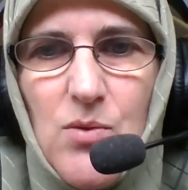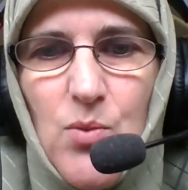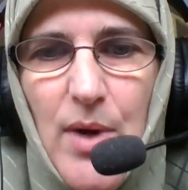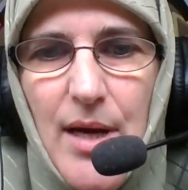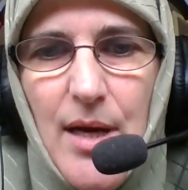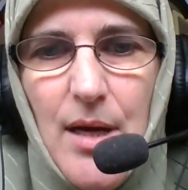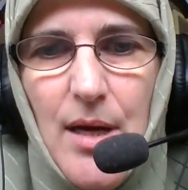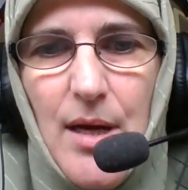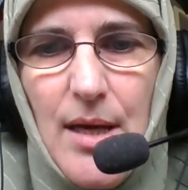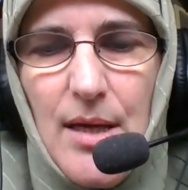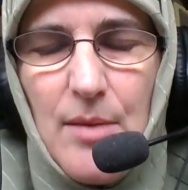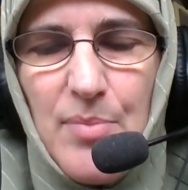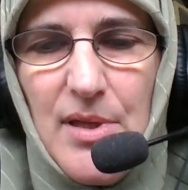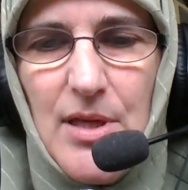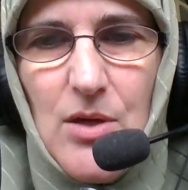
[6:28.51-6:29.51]
where in
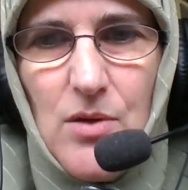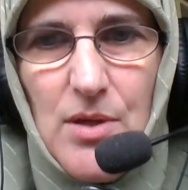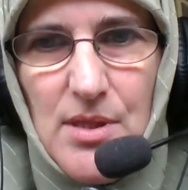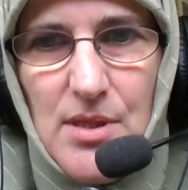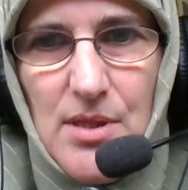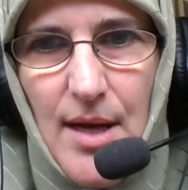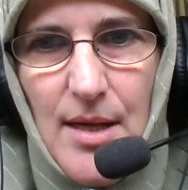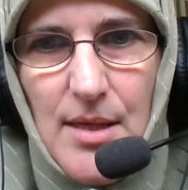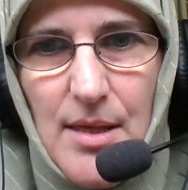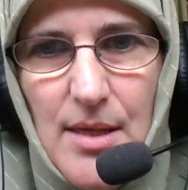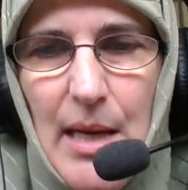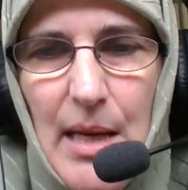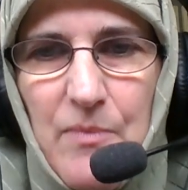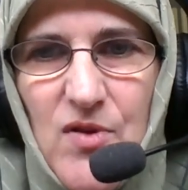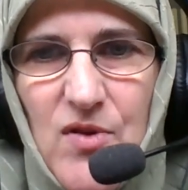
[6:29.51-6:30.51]
political science they
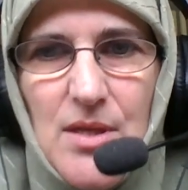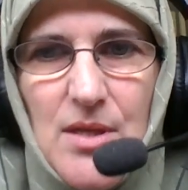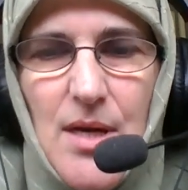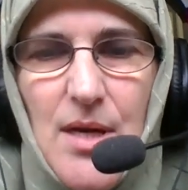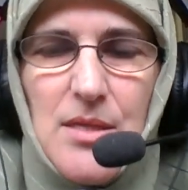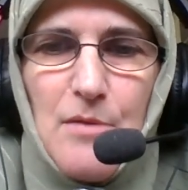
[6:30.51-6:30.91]
emphasized